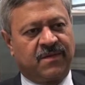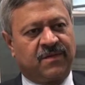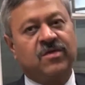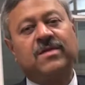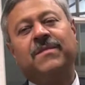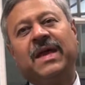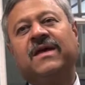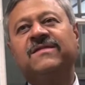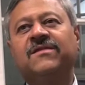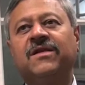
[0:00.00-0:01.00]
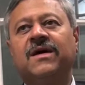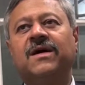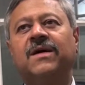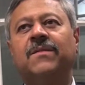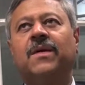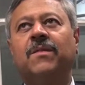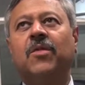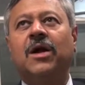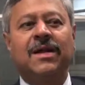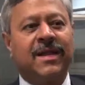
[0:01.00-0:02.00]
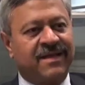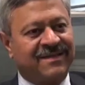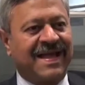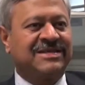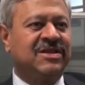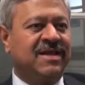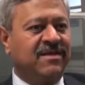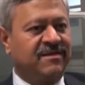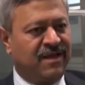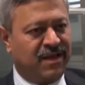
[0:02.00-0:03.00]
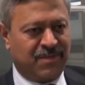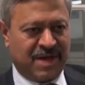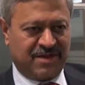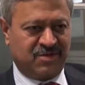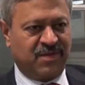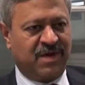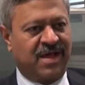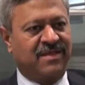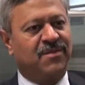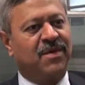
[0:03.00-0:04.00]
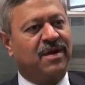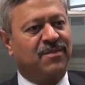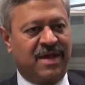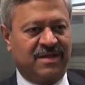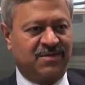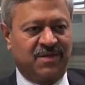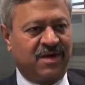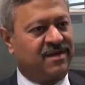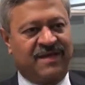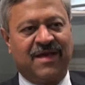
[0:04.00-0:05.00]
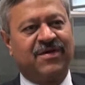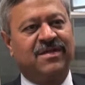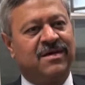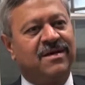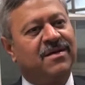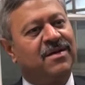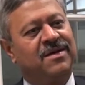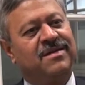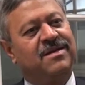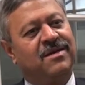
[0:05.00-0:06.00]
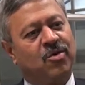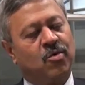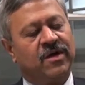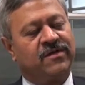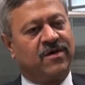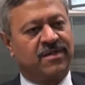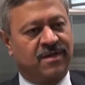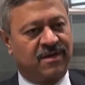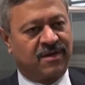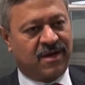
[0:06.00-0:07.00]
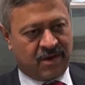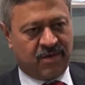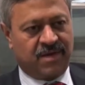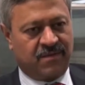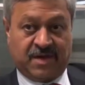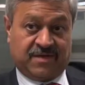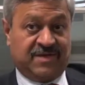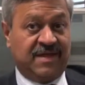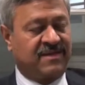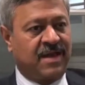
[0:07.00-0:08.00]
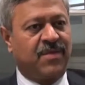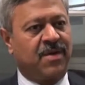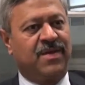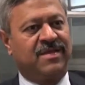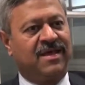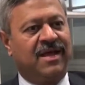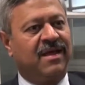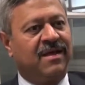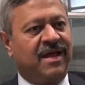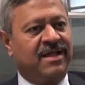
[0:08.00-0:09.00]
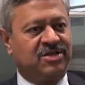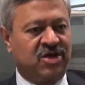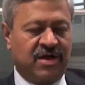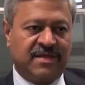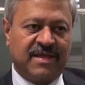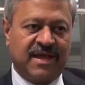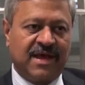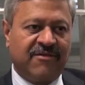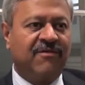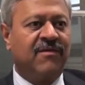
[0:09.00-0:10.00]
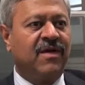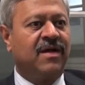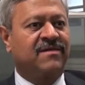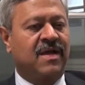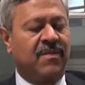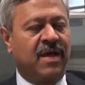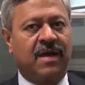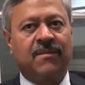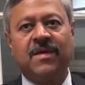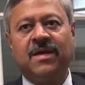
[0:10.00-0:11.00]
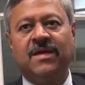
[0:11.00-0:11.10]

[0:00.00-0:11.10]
So the biggest bottleneck is actually the senior management and the middle management. It's never the doers on the ground, because they step up and they enjoy and they love stepping up.